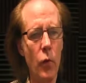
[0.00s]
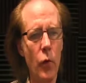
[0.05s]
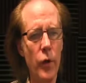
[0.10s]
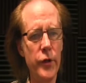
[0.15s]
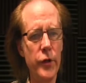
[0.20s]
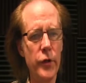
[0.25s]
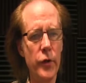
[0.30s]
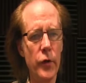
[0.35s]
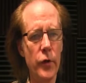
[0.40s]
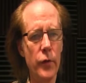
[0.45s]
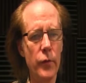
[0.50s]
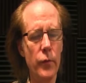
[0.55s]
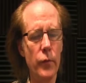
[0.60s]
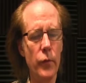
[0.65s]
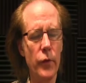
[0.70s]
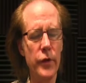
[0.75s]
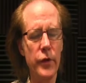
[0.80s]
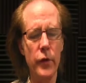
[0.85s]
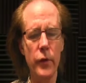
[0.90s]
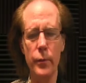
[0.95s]
When
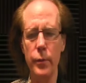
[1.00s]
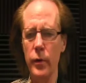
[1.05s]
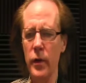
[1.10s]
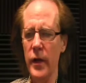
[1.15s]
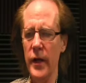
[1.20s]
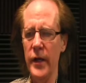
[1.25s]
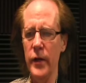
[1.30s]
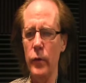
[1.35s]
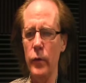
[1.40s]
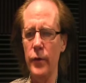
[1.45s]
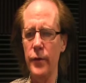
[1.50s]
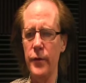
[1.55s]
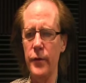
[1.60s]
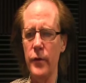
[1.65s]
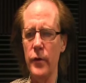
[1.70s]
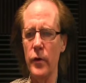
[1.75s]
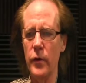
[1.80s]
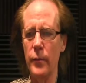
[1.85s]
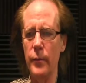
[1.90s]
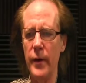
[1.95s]
you're playing with
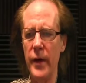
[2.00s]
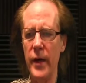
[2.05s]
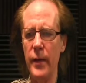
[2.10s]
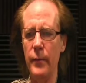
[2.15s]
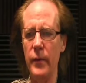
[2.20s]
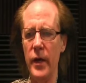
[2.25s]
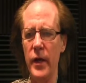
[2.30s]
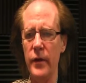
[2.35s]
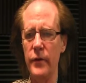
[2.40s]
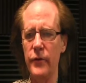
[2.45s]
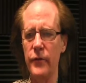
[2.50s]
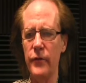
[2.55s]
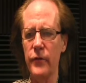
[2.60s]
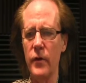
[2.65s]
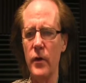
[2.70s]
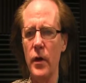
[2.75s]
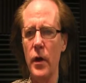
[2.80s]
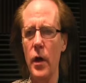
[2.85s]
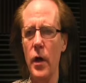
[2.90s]
your bandmates,